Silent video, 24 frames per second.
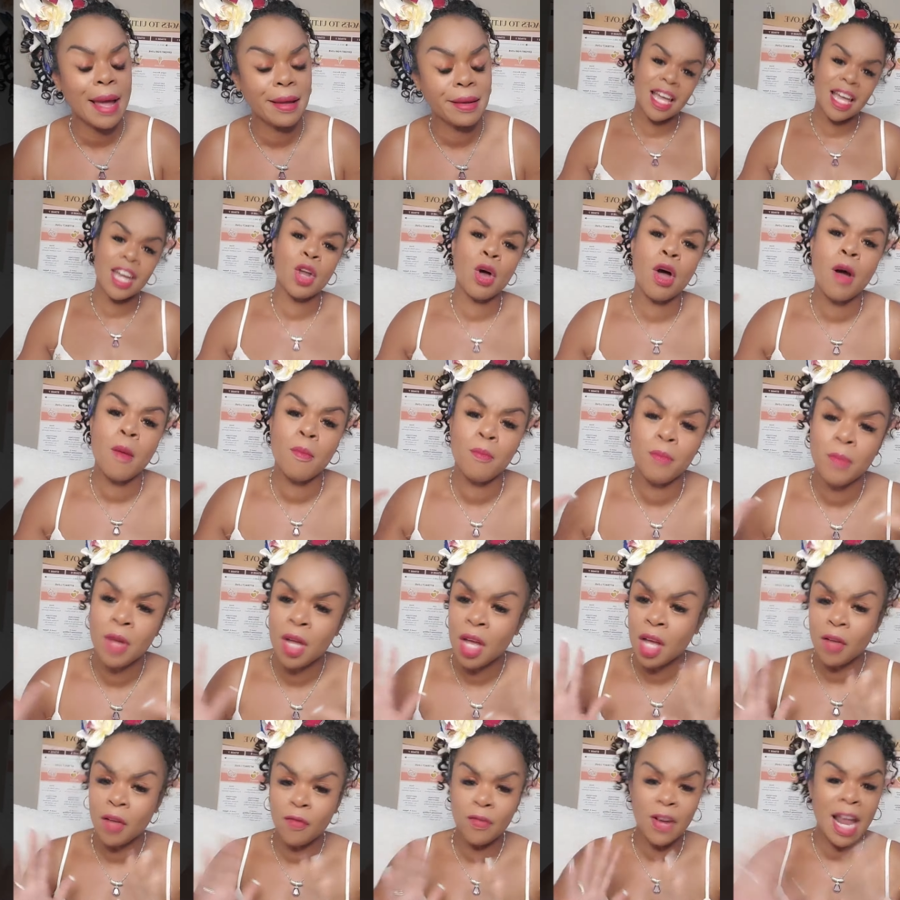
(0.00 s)
I know
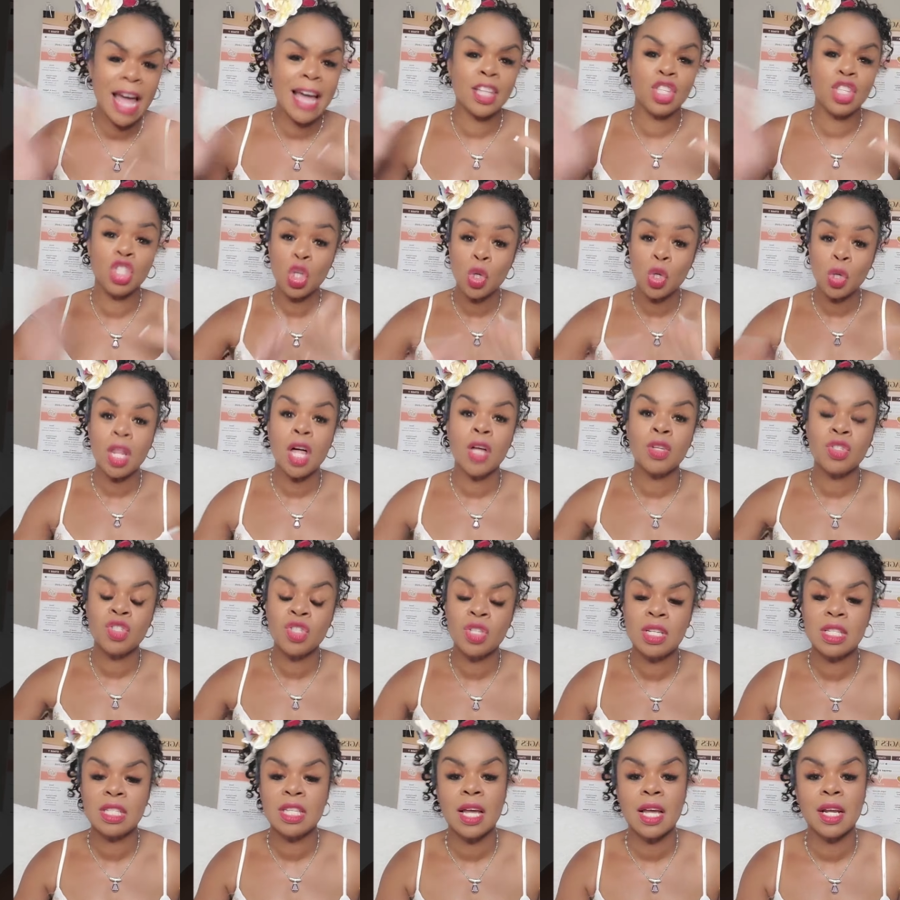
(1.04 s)
I'm flying too close to
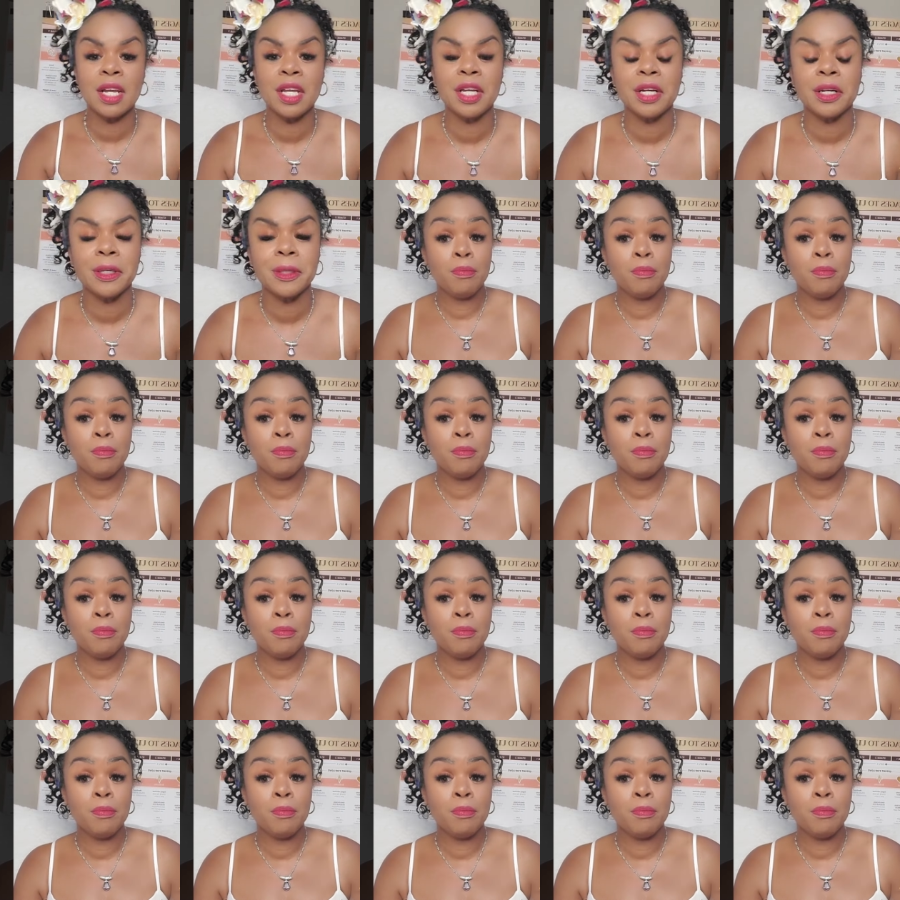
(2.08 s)
the sun here.